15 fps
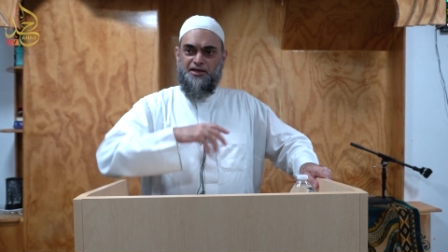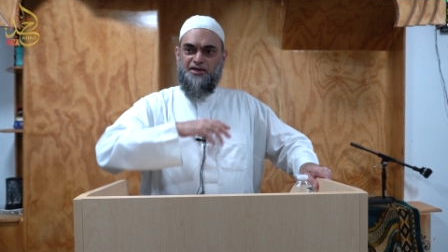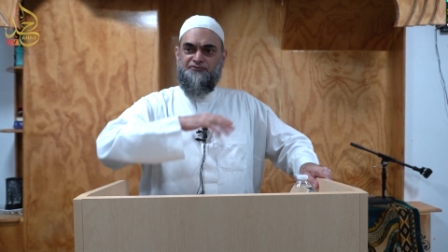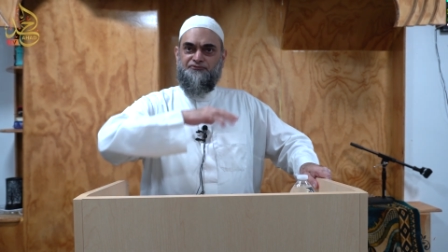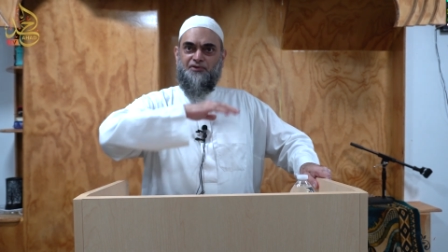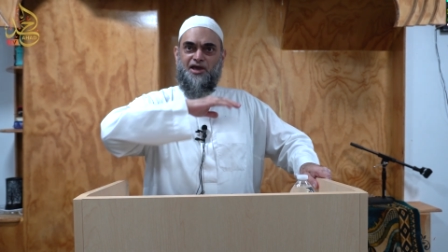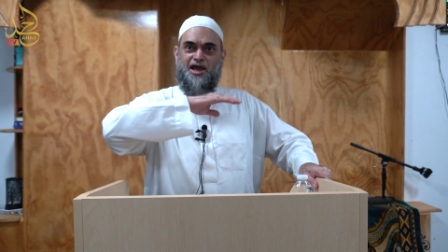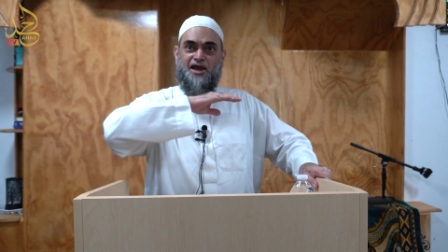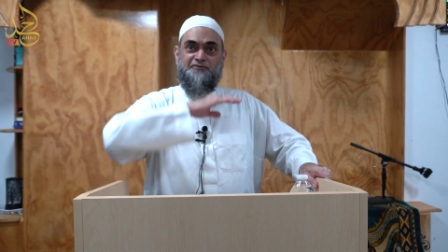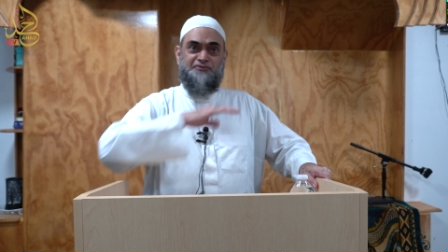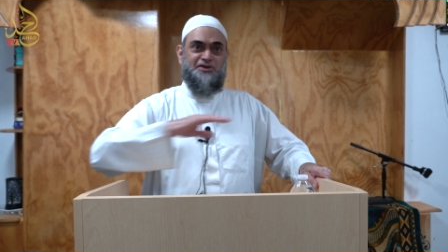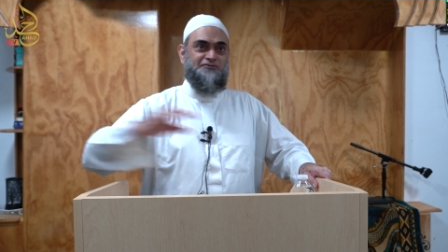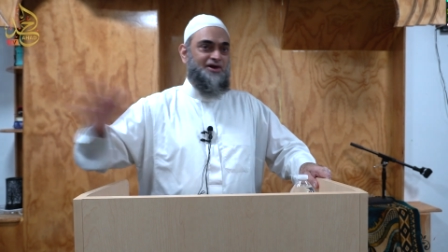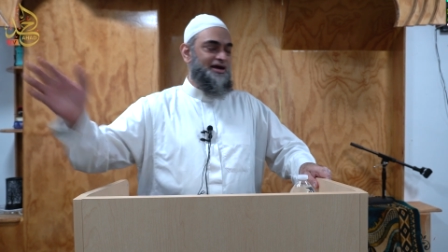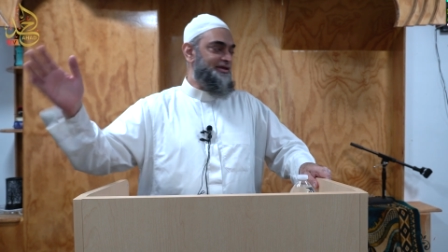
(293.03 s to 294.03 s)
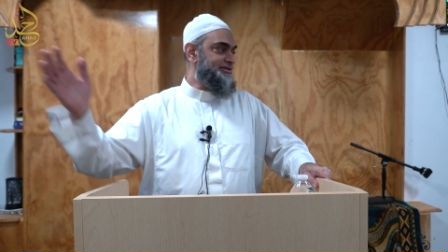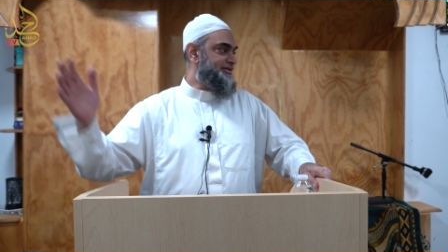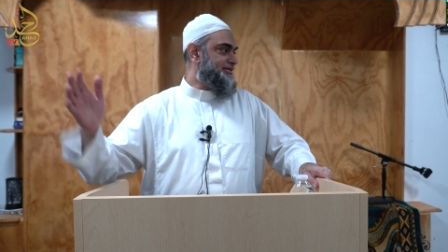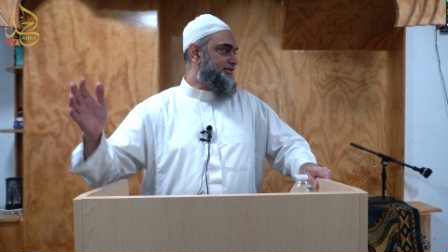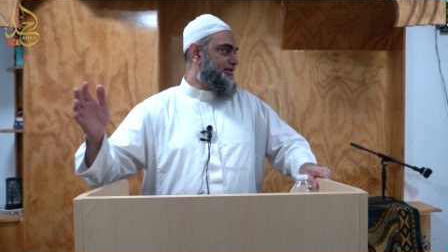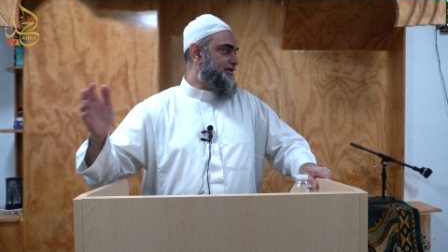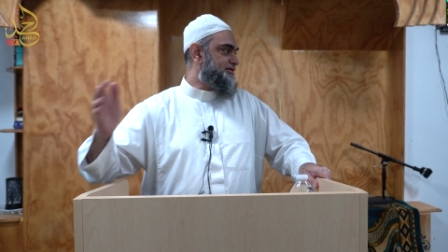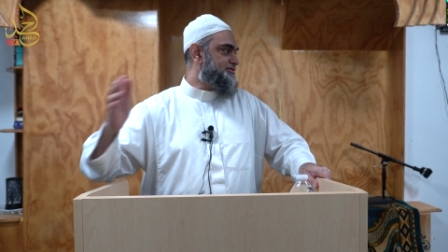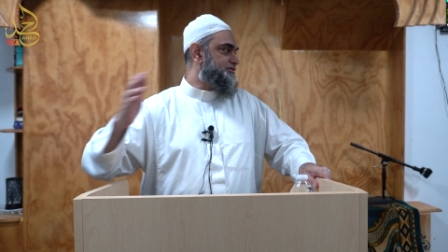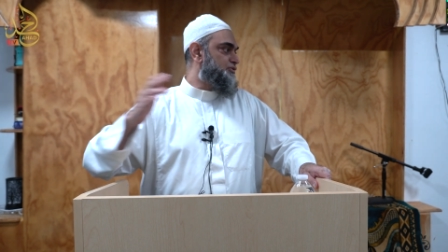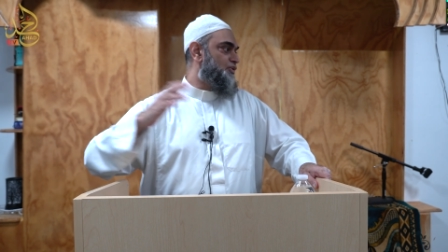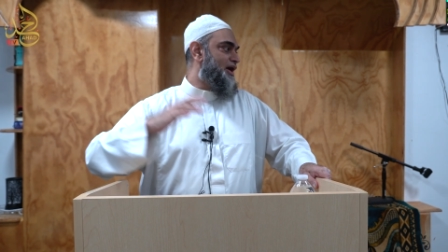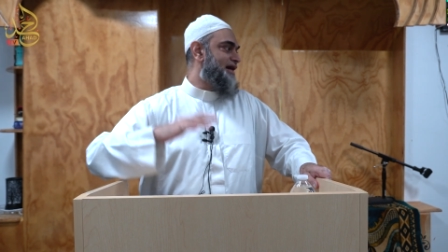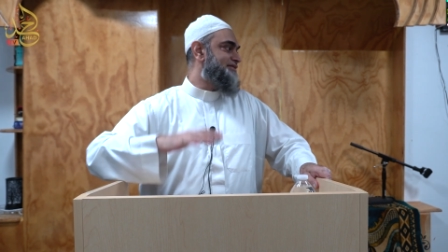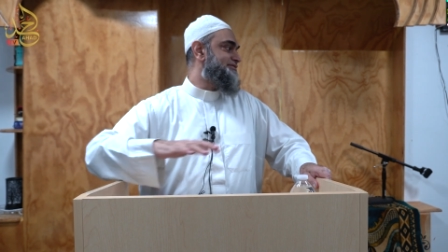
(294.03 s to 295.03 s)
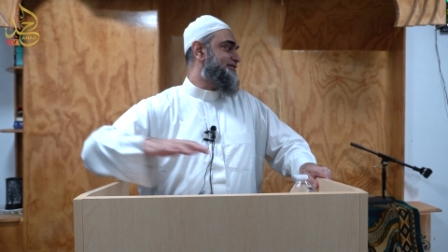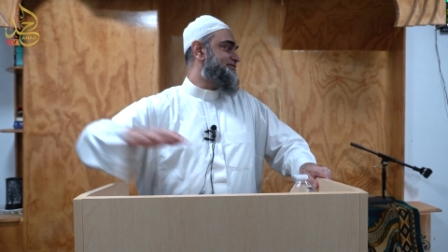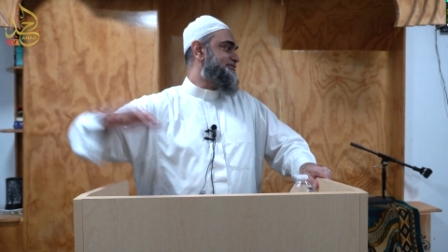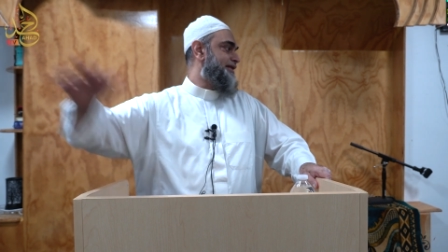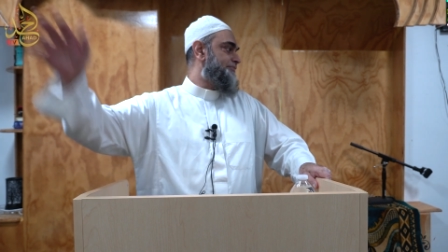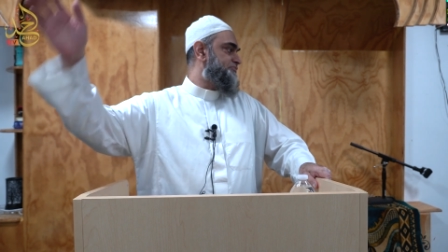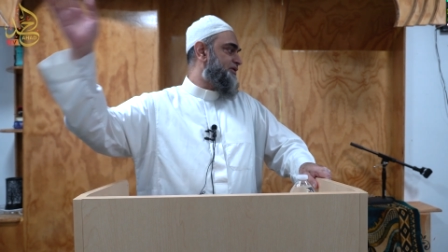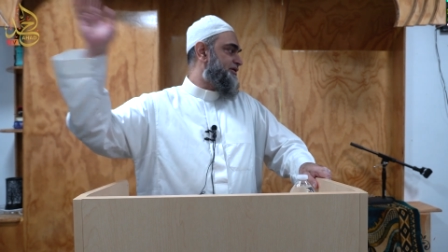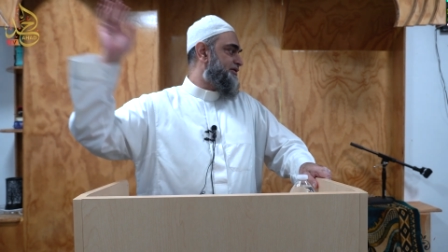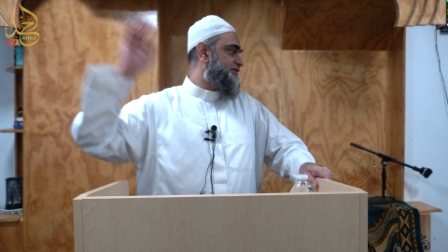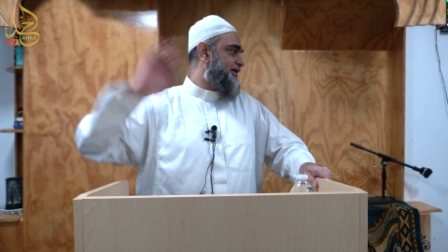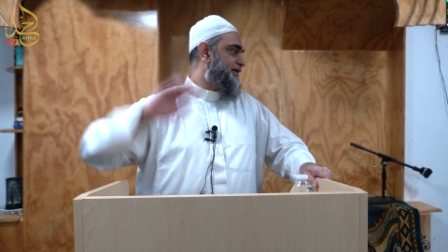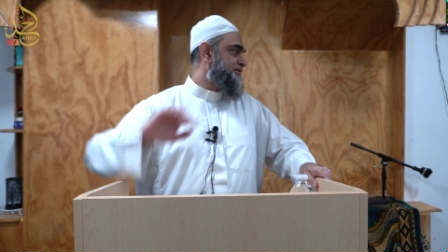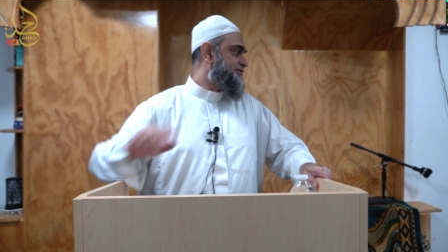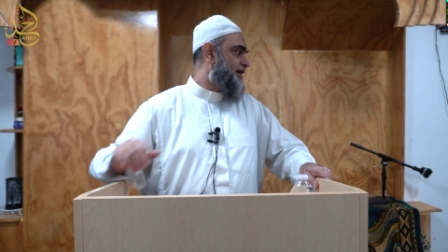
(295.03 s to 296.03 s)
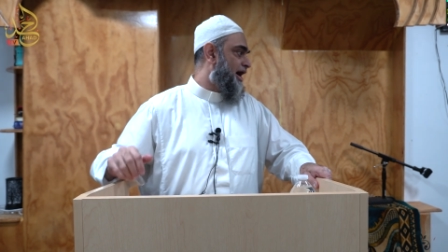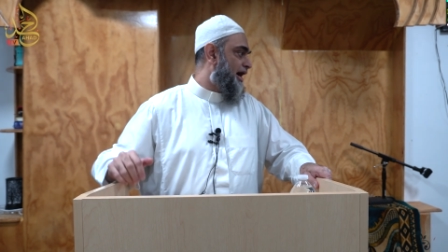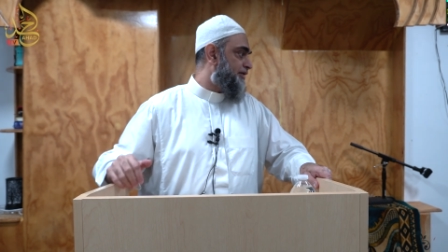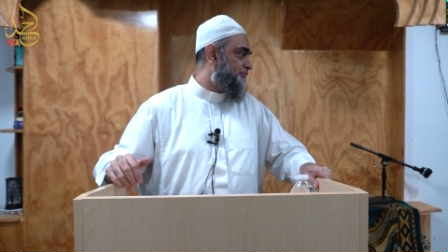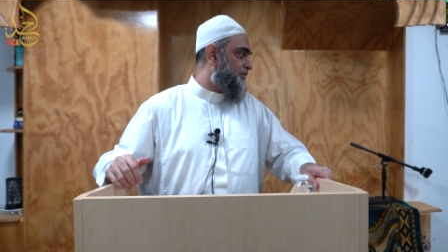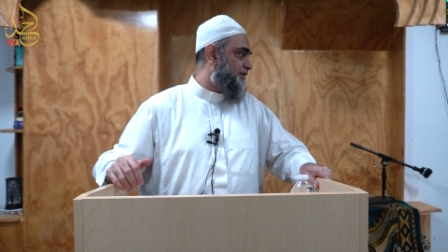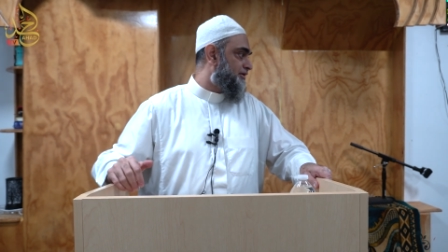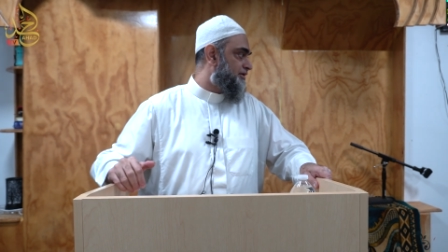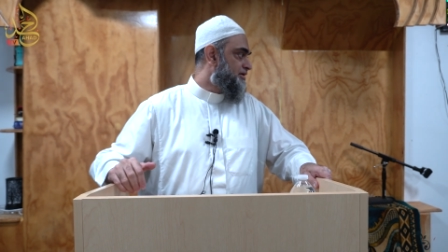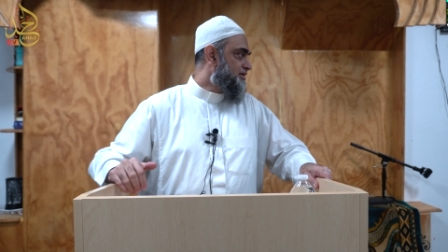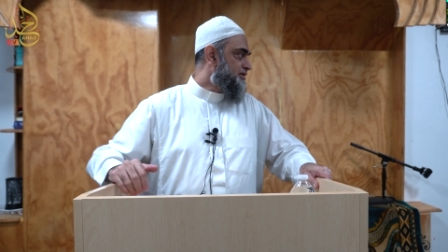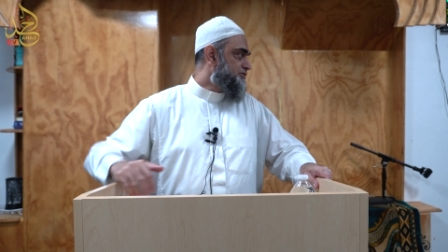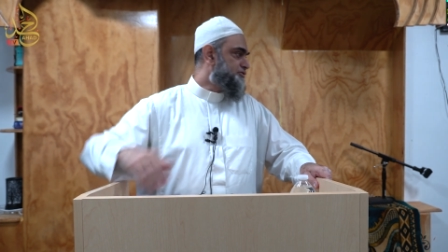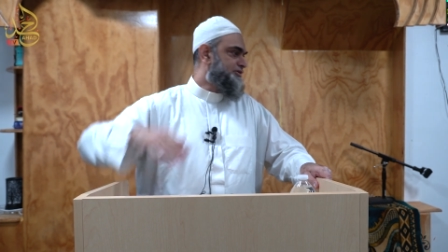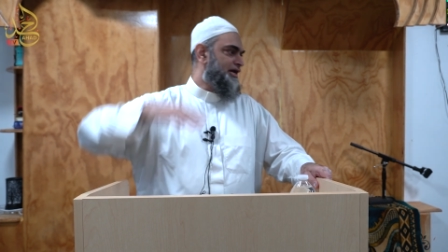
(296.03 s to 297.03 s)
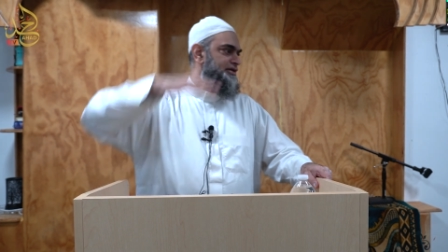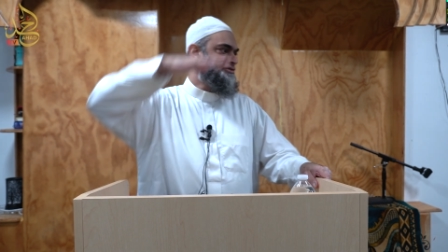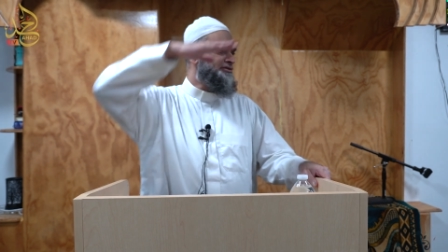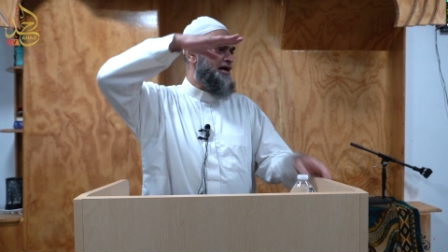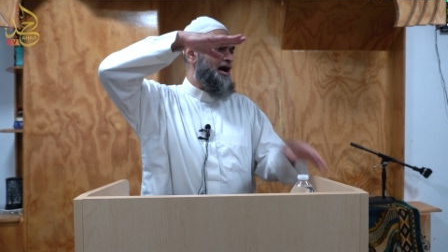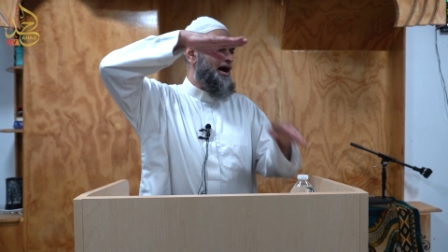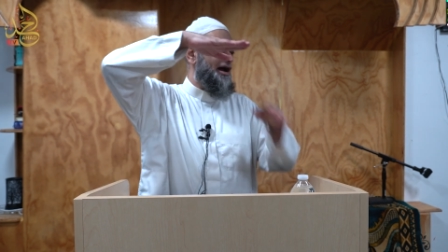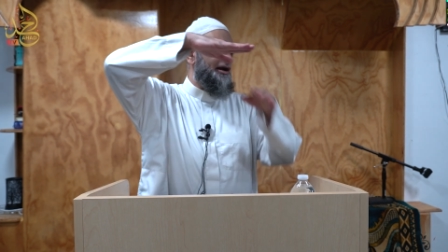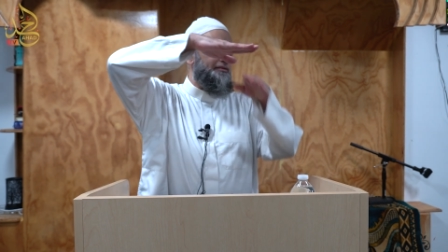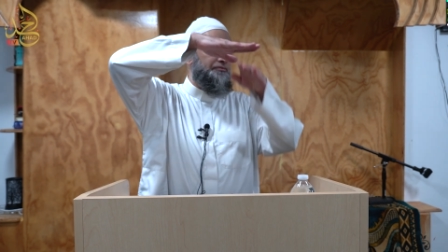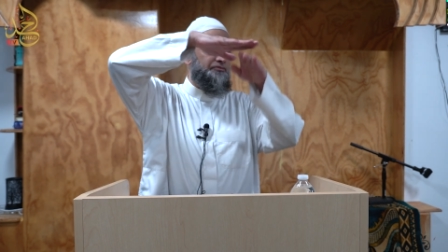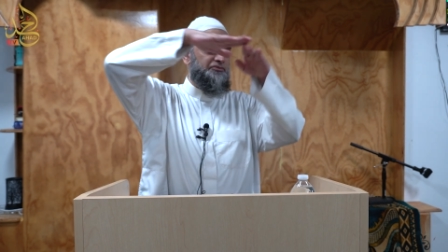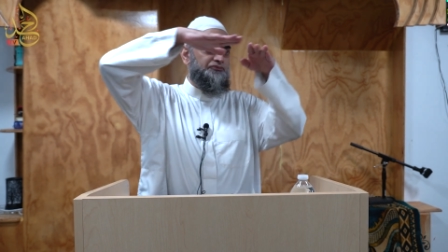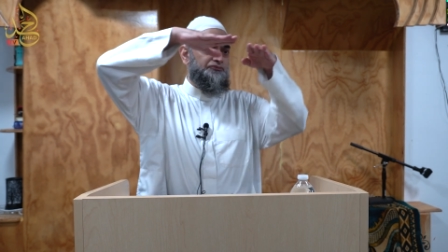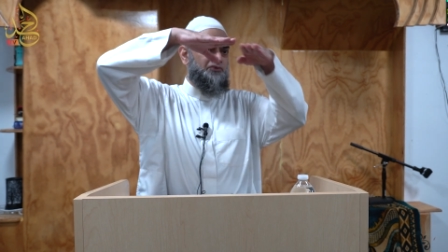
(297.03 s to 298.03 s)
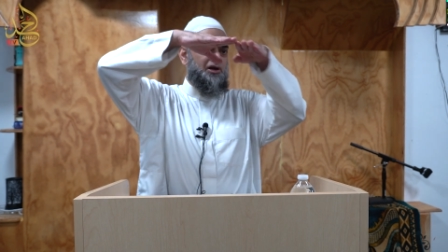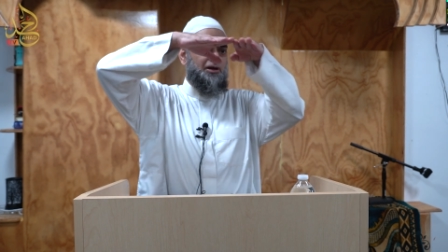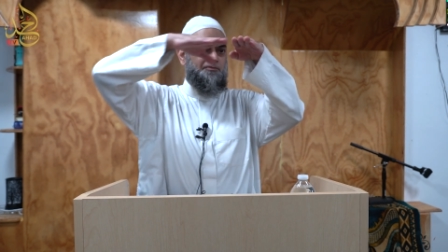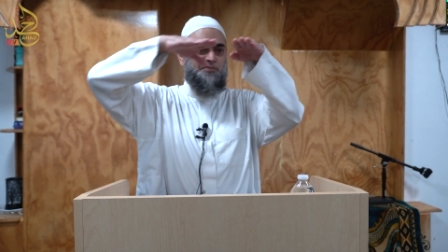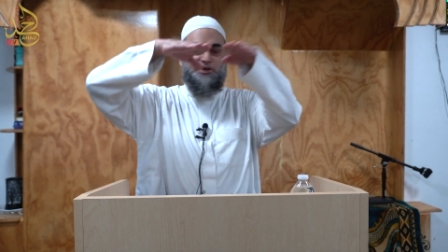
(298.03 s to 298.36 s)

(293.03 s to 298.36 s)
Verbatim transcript: If everyone dua is accepted in the entire world, so the entire world